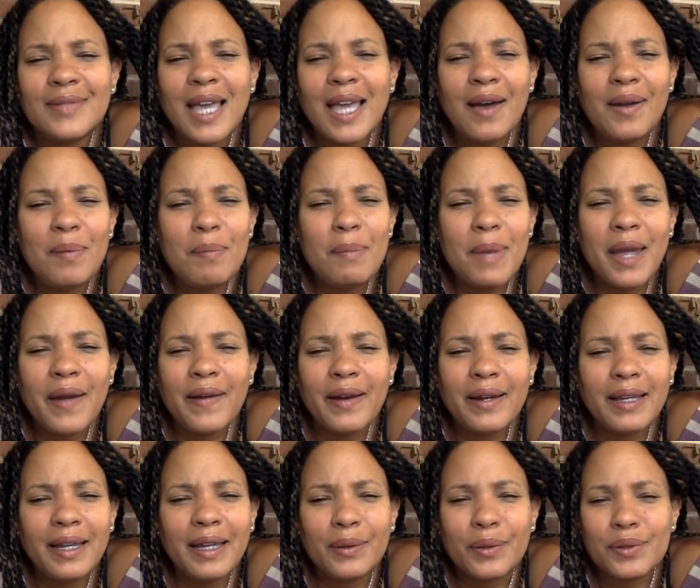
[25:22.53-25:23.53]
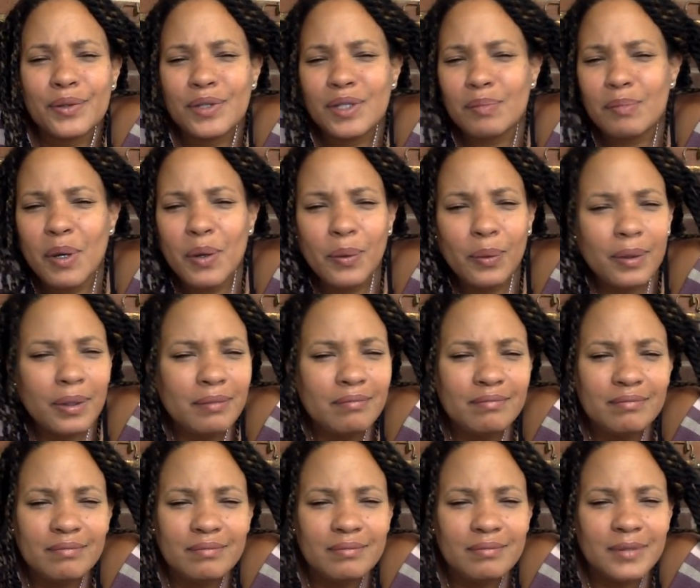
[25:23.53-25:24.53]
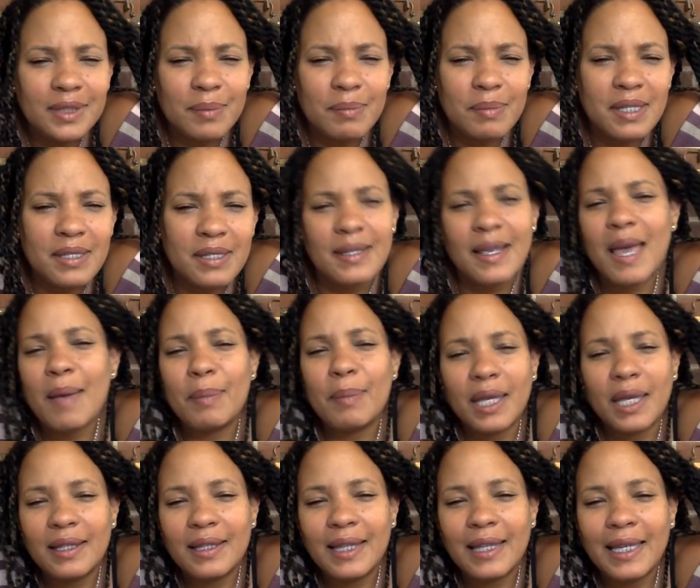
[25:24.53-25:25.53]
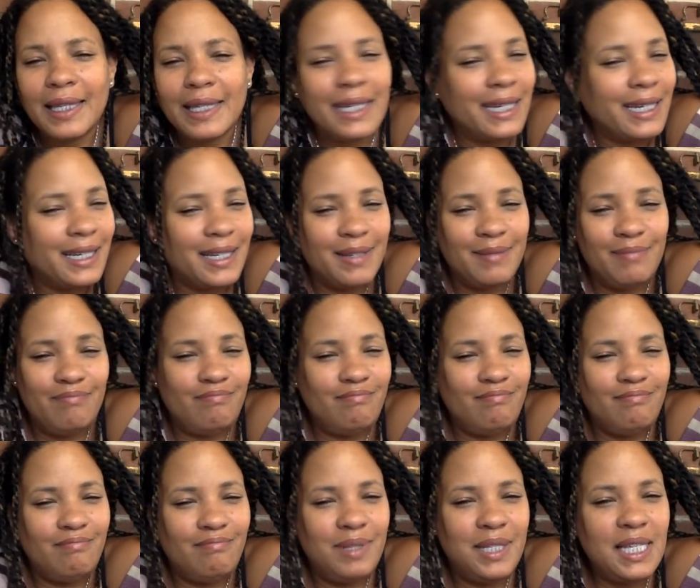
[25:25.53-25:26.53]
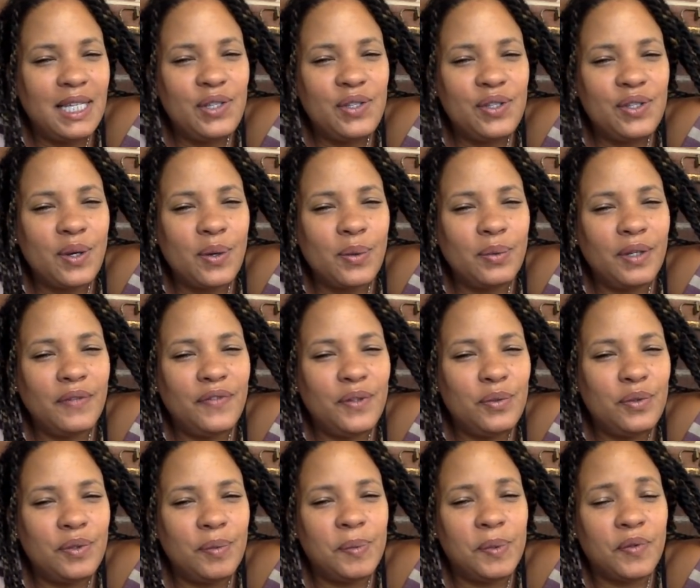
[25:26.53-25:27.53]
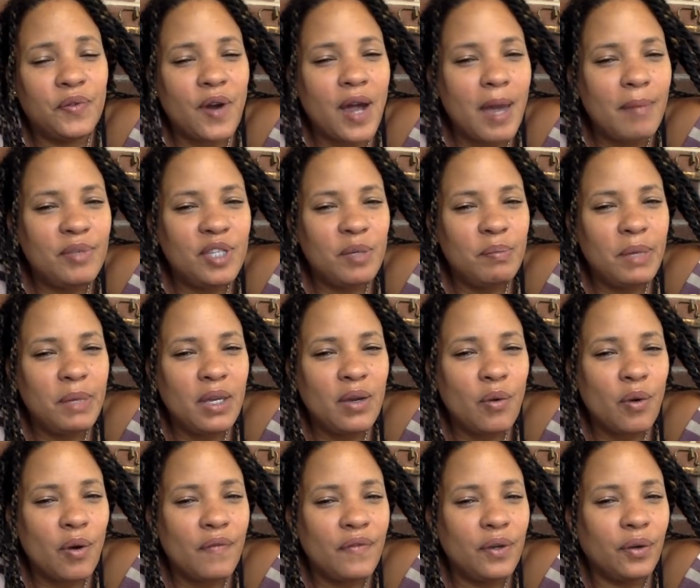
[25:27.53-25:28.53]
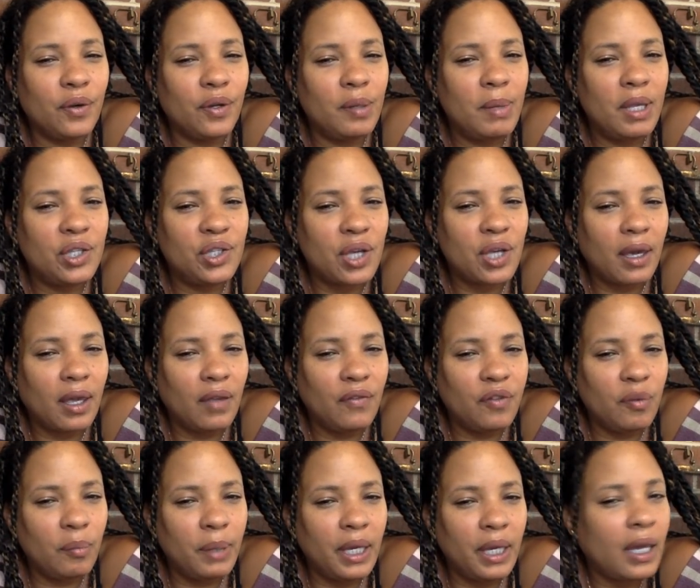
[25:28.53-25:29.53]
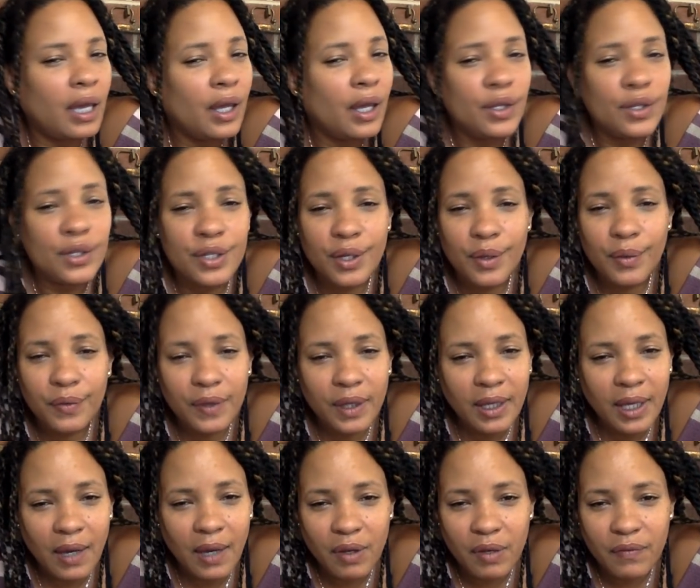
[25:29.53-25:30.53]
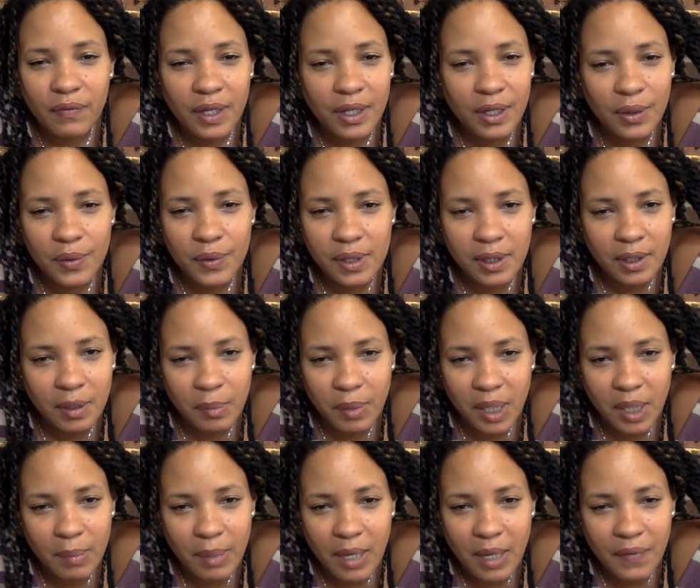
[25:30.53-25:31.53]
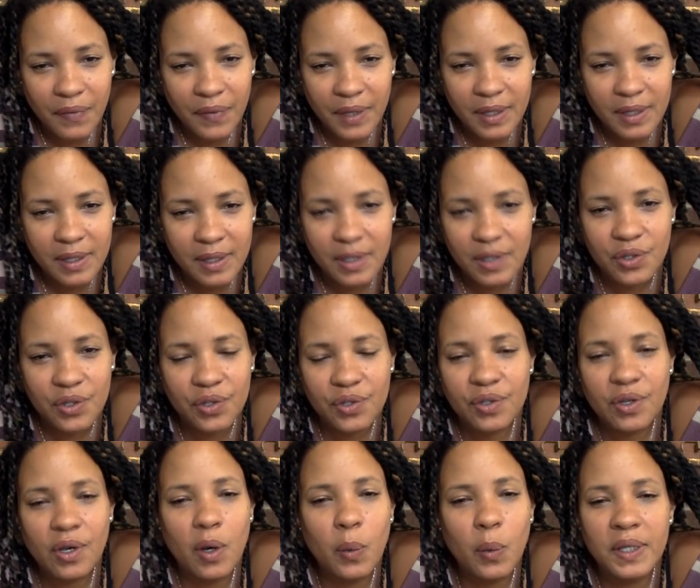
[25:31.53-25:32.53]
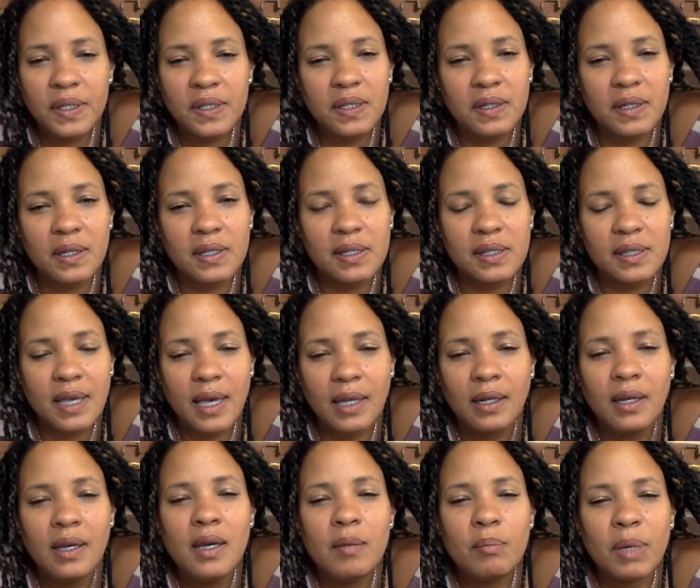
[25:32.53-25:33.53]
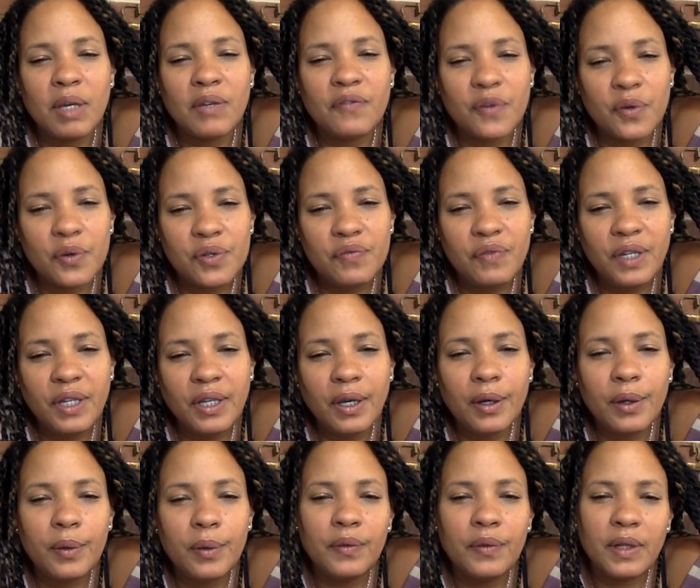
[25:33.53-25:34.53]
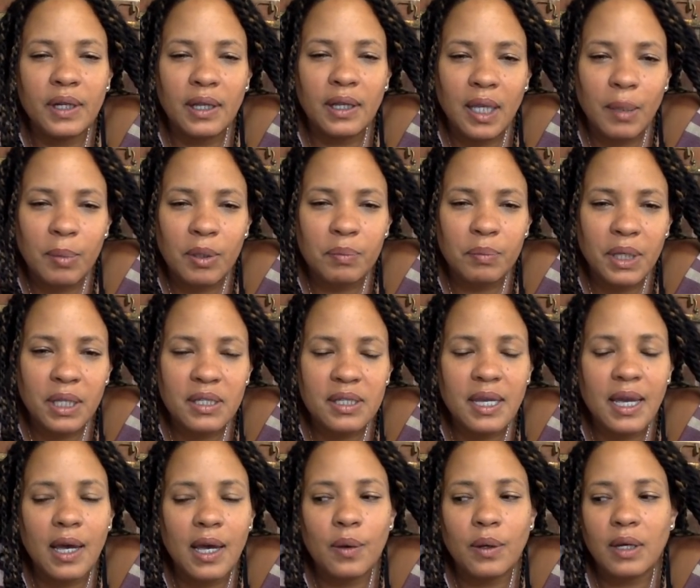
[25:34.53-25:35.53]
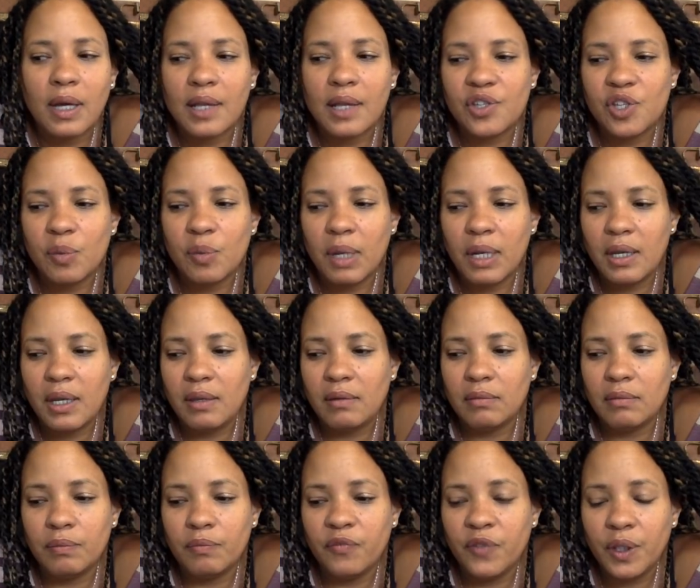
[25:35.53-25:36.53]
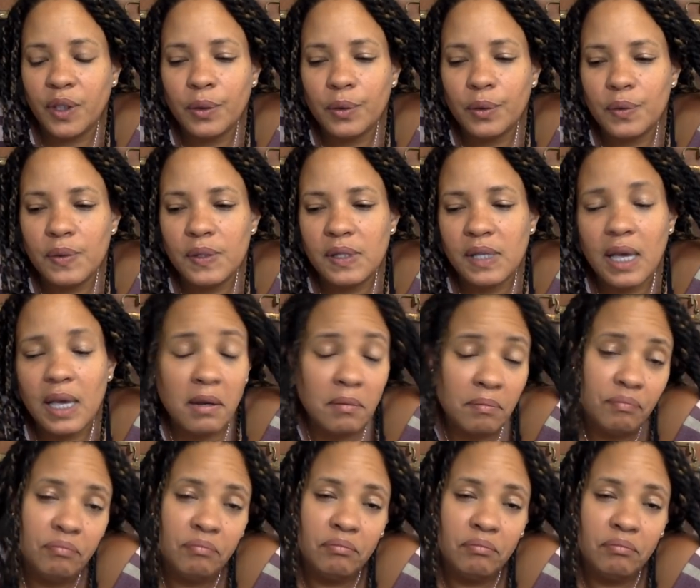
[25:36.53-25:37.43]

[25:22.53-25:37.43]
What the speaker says: how to marinate or smoke some salmon. Like, please don't, if you subscribe to me or if you're going to be checking for me, don't think every video is going to be about this. This is just coincidence that my first video that I labeled MGTOW got so many views that